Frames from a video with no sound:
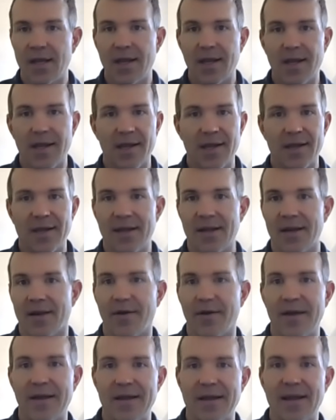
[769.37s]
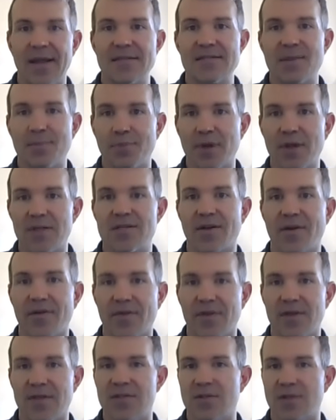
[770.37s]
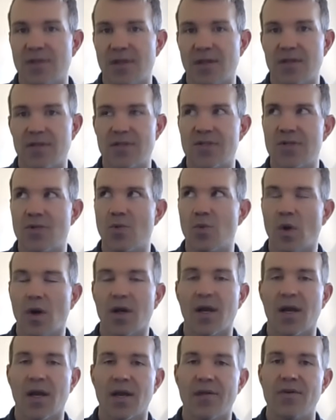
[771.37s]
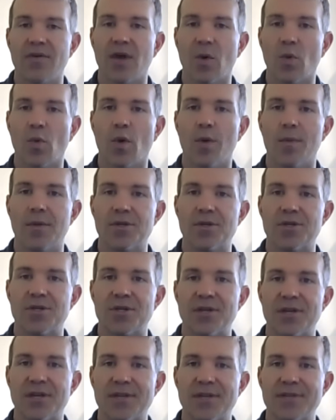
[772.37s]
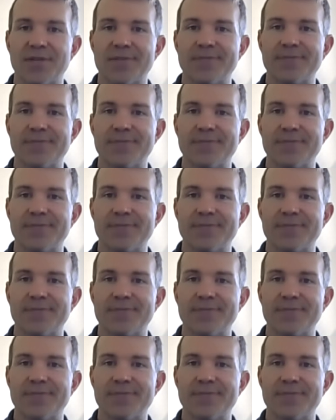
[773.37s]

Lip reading: it's impressive as to what kind of young woman she is.